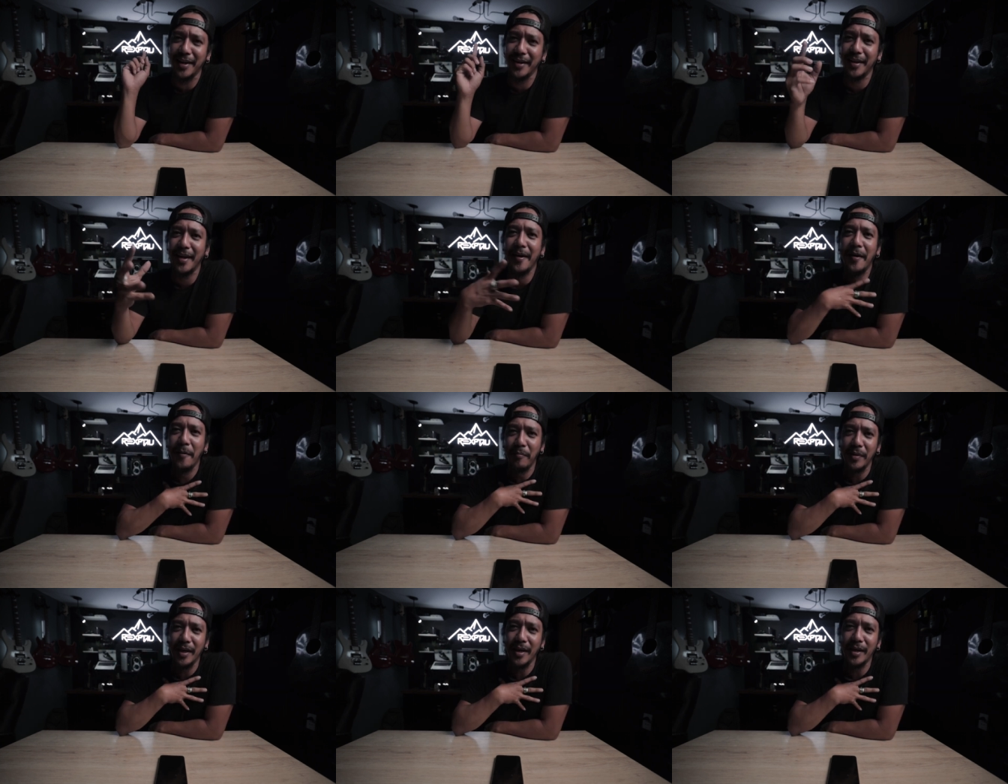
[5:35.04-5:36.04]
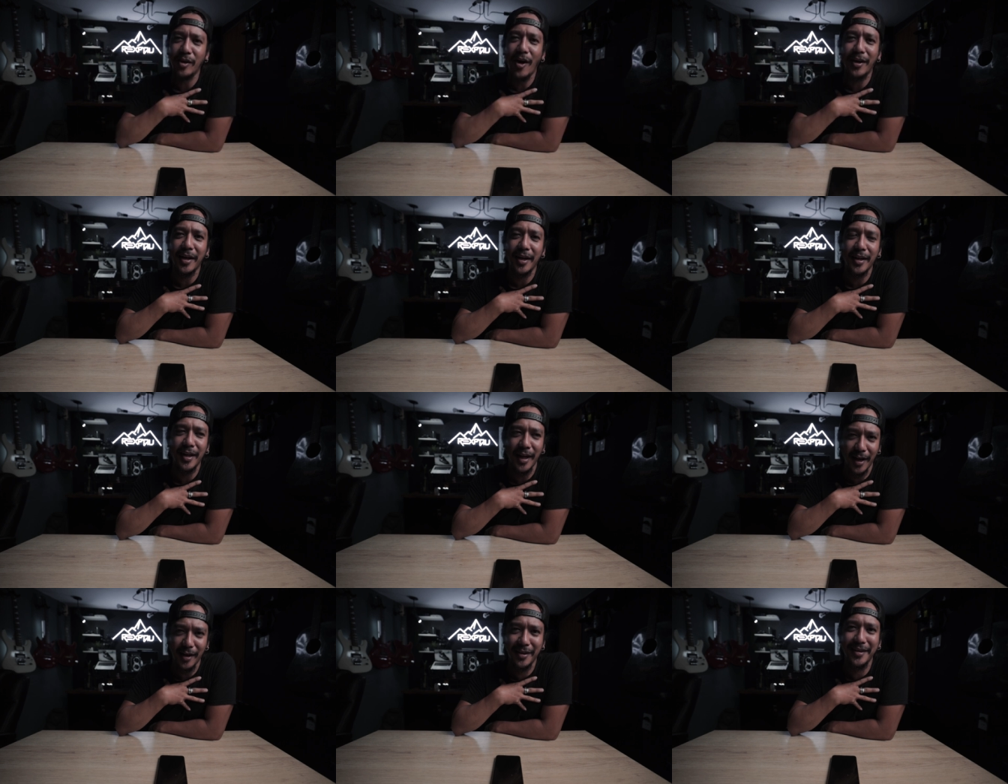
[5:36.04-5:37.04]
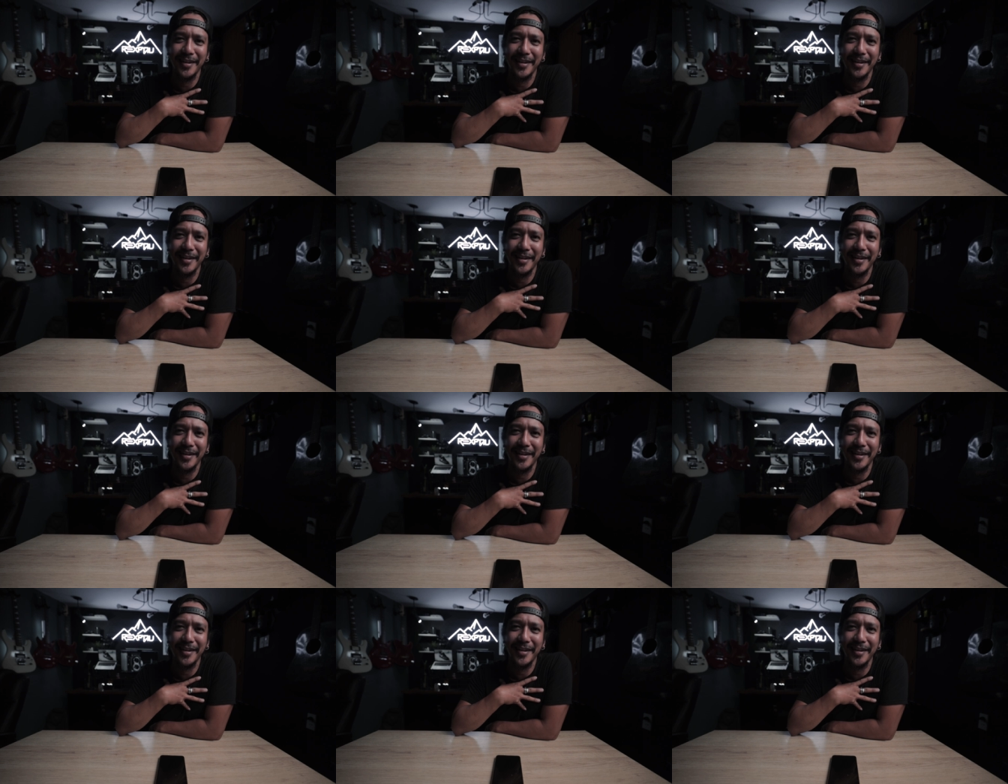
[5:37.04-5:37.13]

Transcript: than me talking here